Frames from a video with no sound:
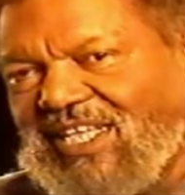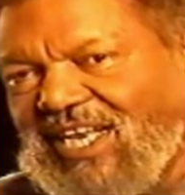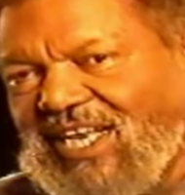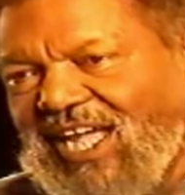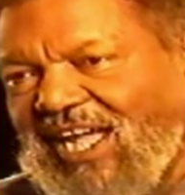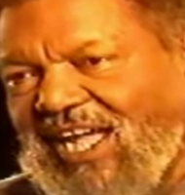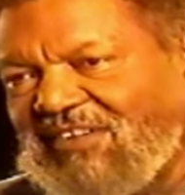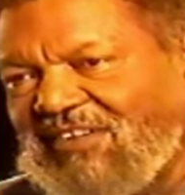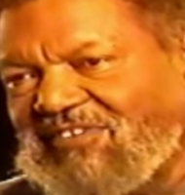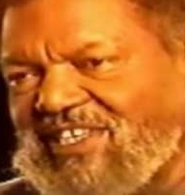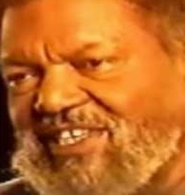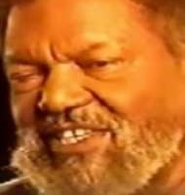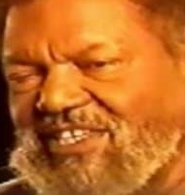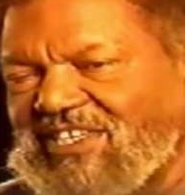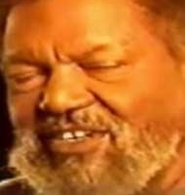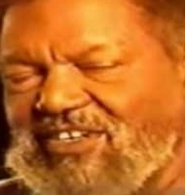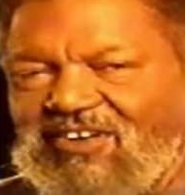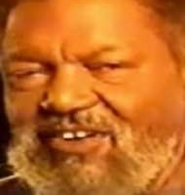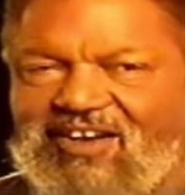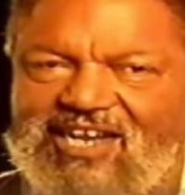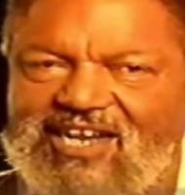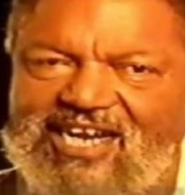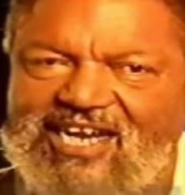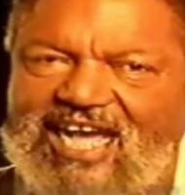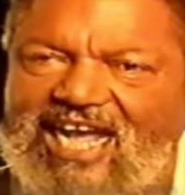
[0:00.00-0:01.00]
and I've
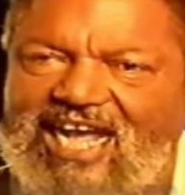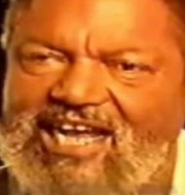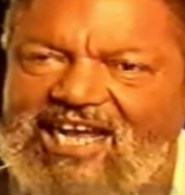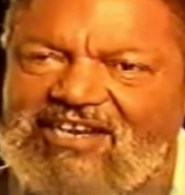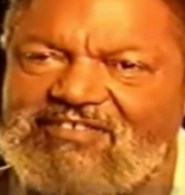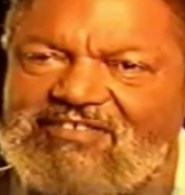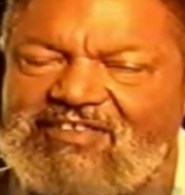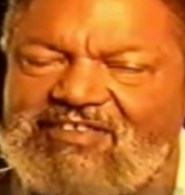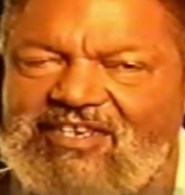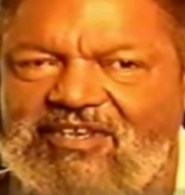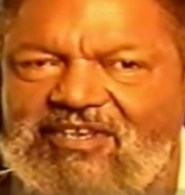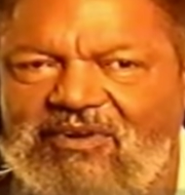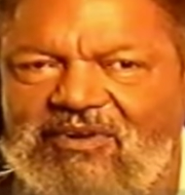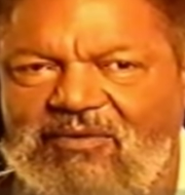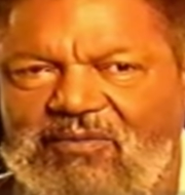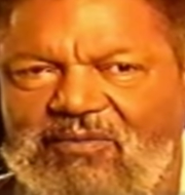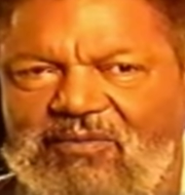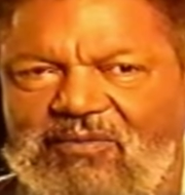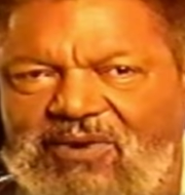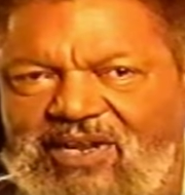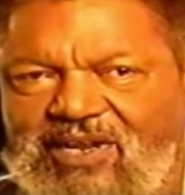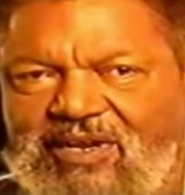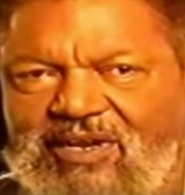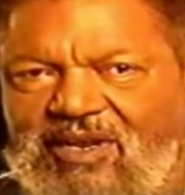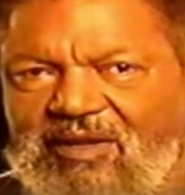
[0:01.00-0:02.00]
enjoyed life.
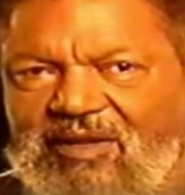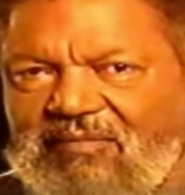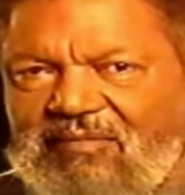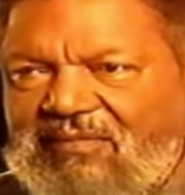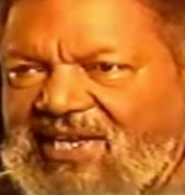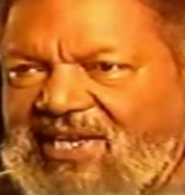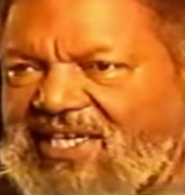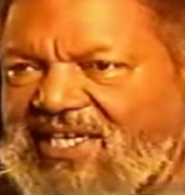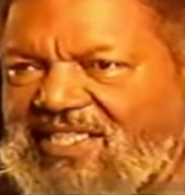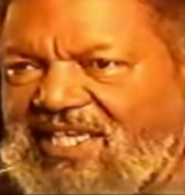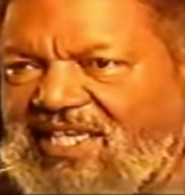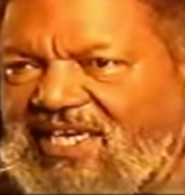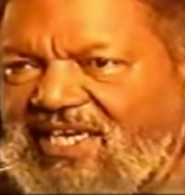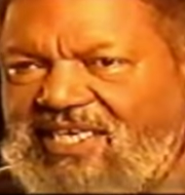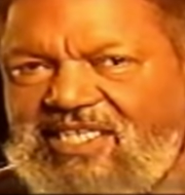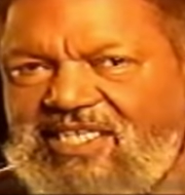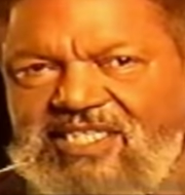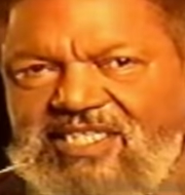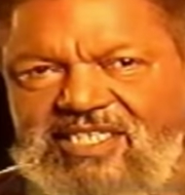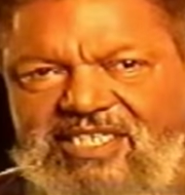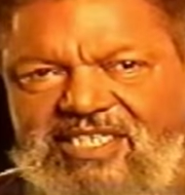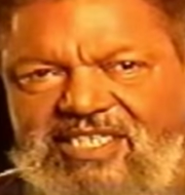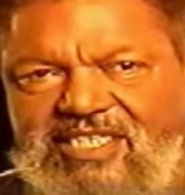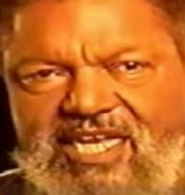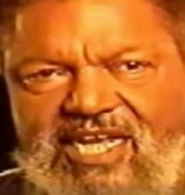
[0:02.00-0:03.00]
One uh, main thing
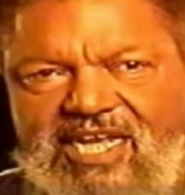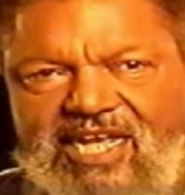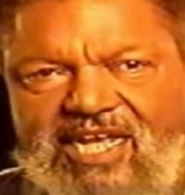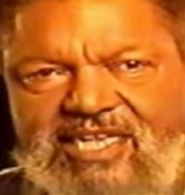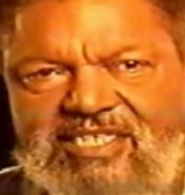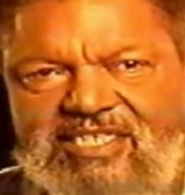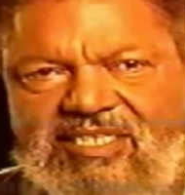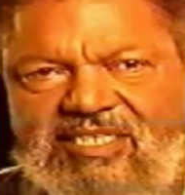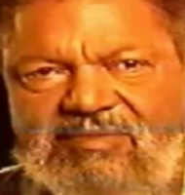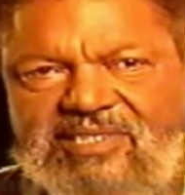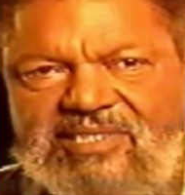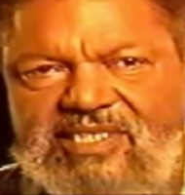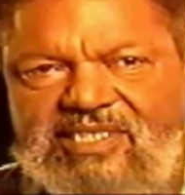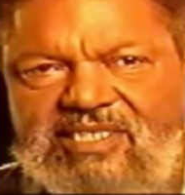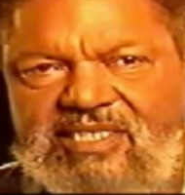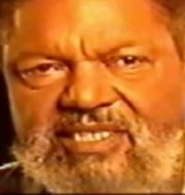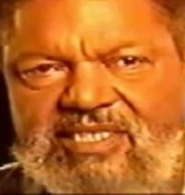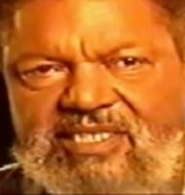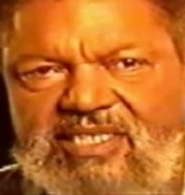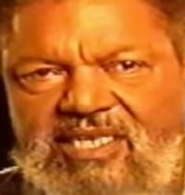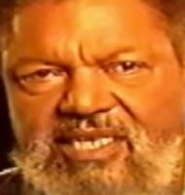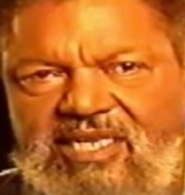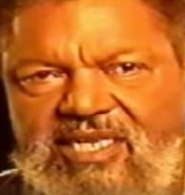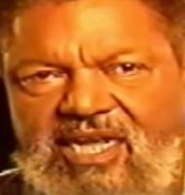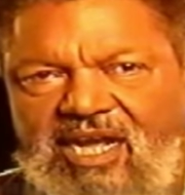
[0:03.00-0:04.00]
is they asked me,
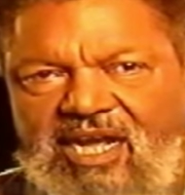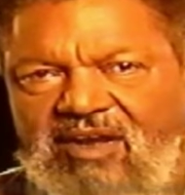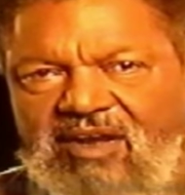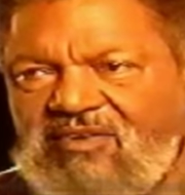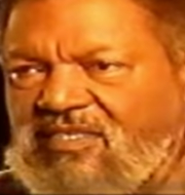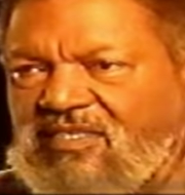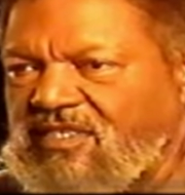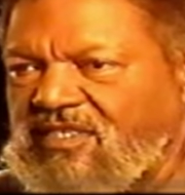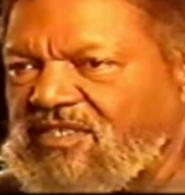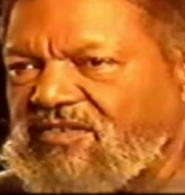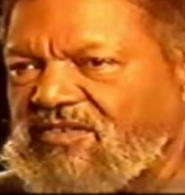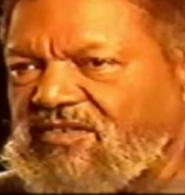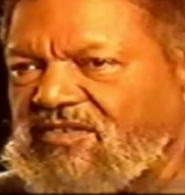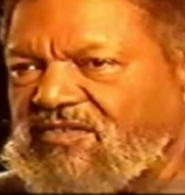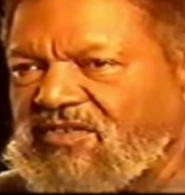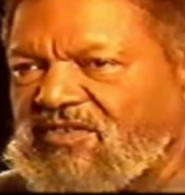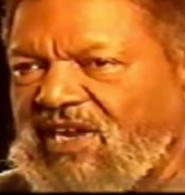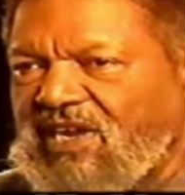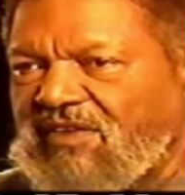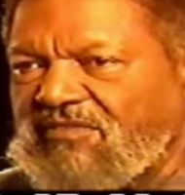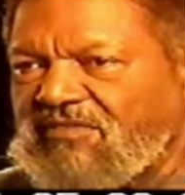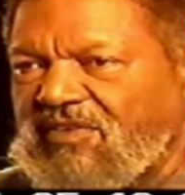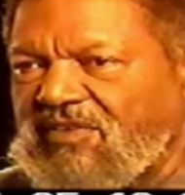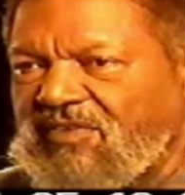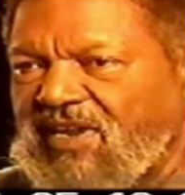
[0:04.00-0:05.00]
how could you
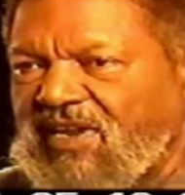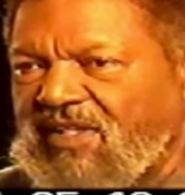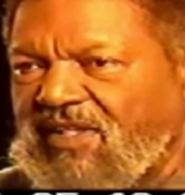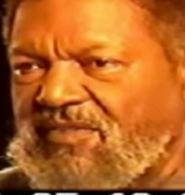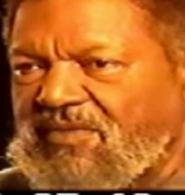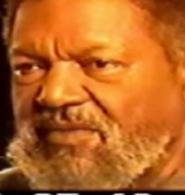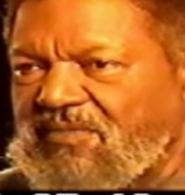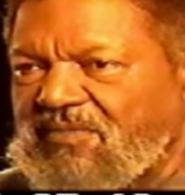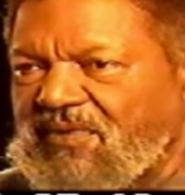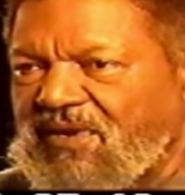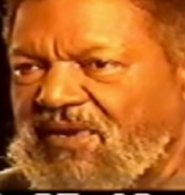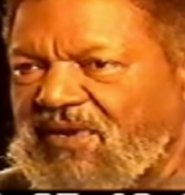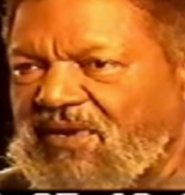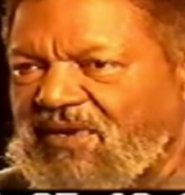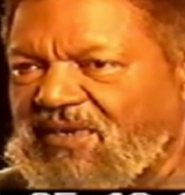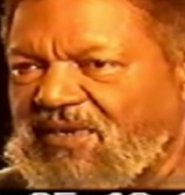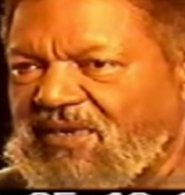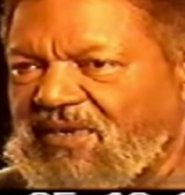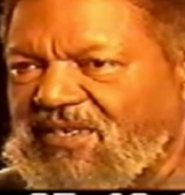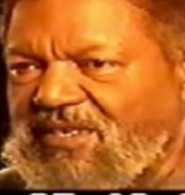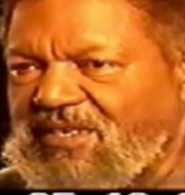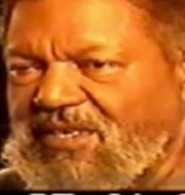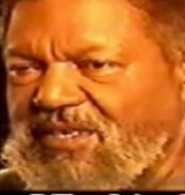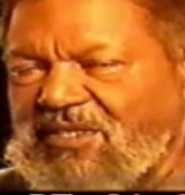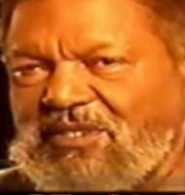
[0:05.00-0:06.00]
travel around the world?
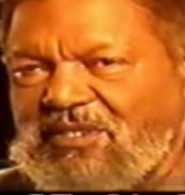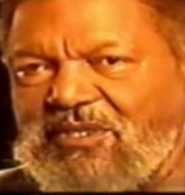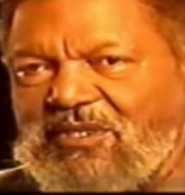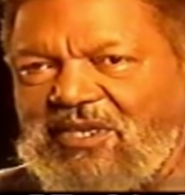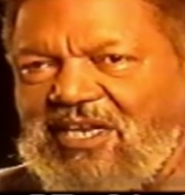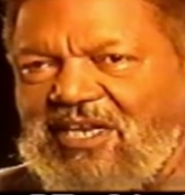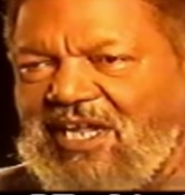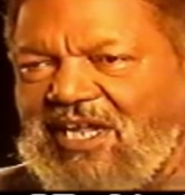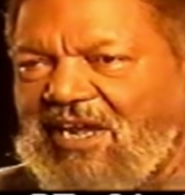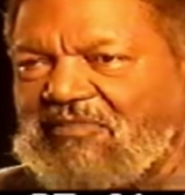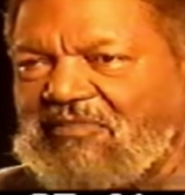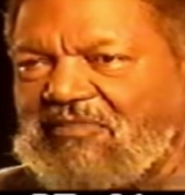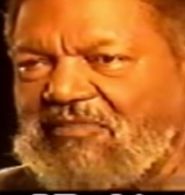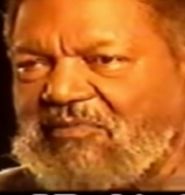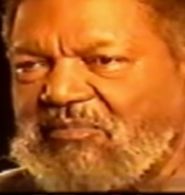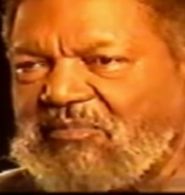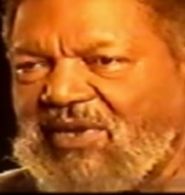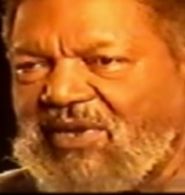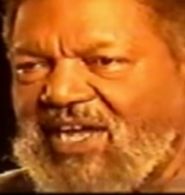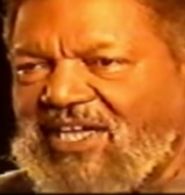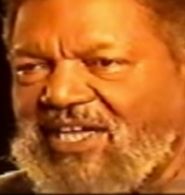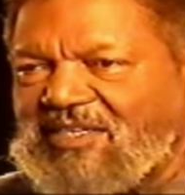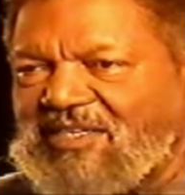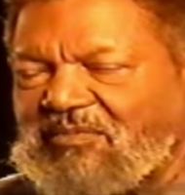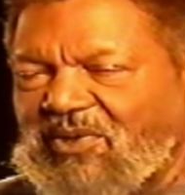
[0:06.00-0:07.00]
You didn't have a
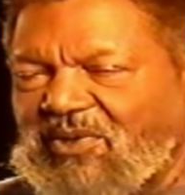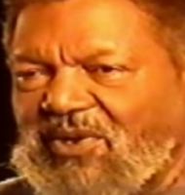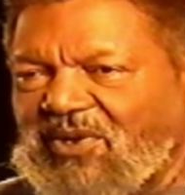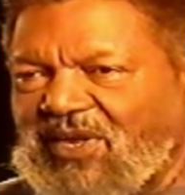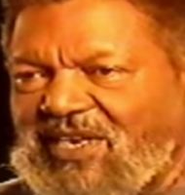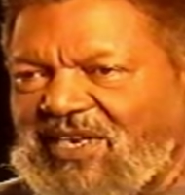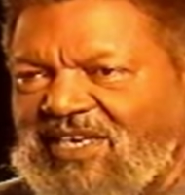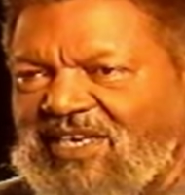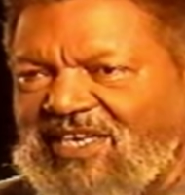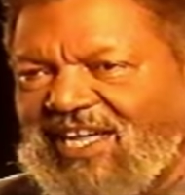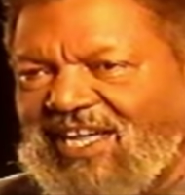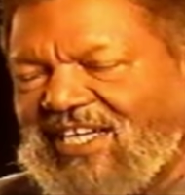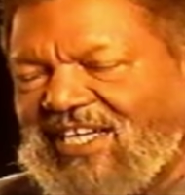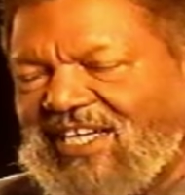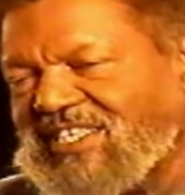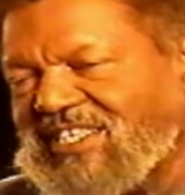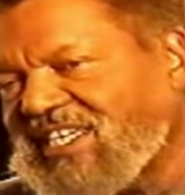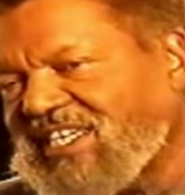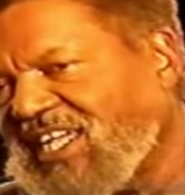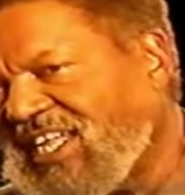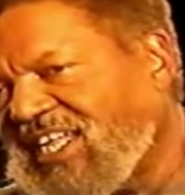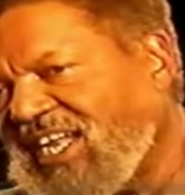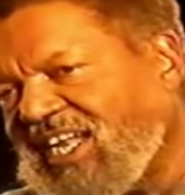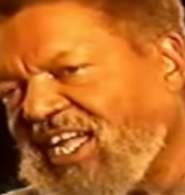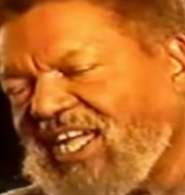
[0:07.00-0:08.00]
passport. I
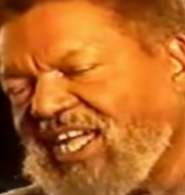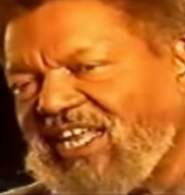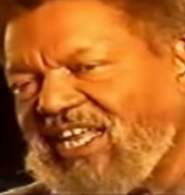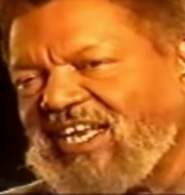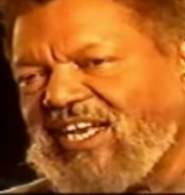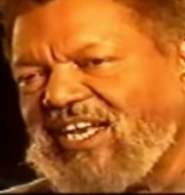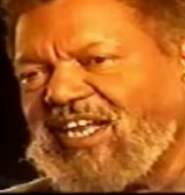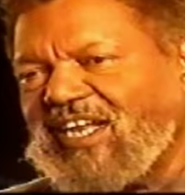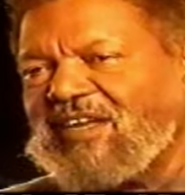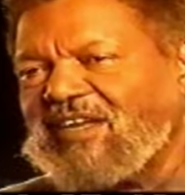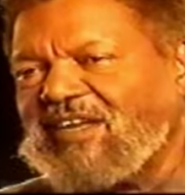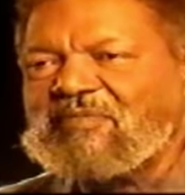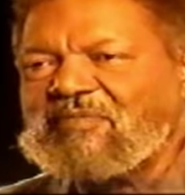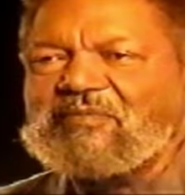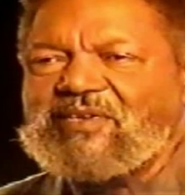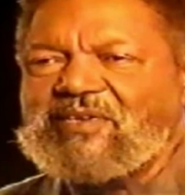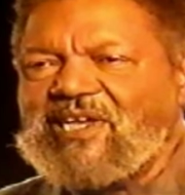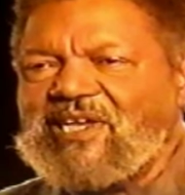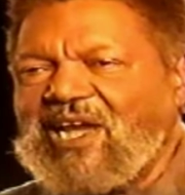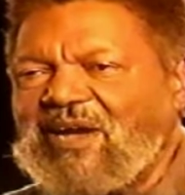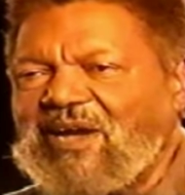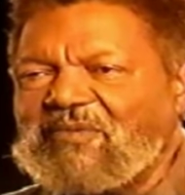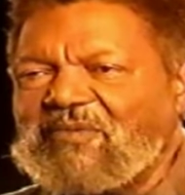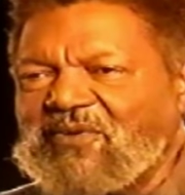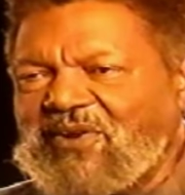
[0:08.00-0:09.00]
said I had an
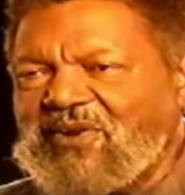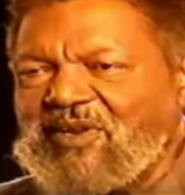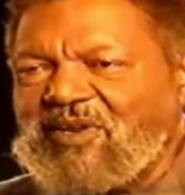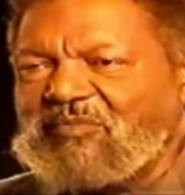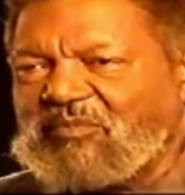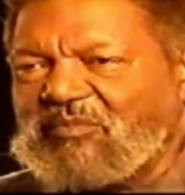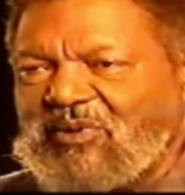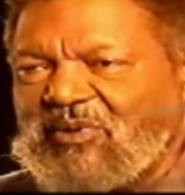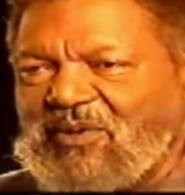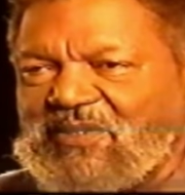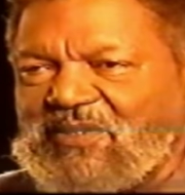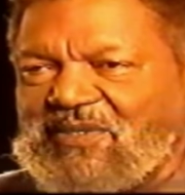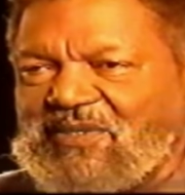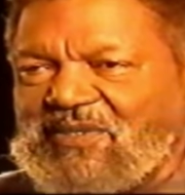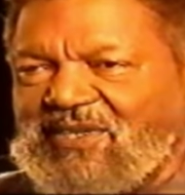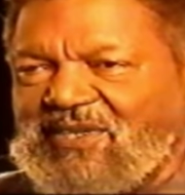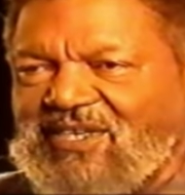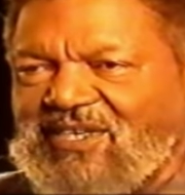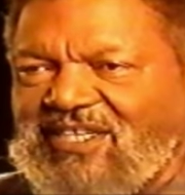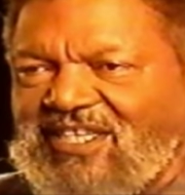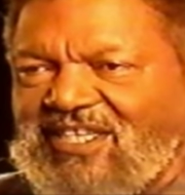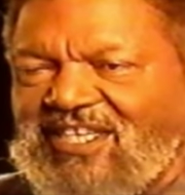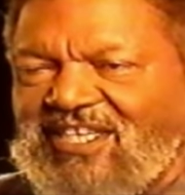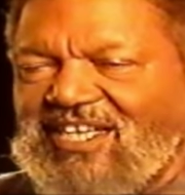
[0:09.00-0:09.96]
FBI wanted poster,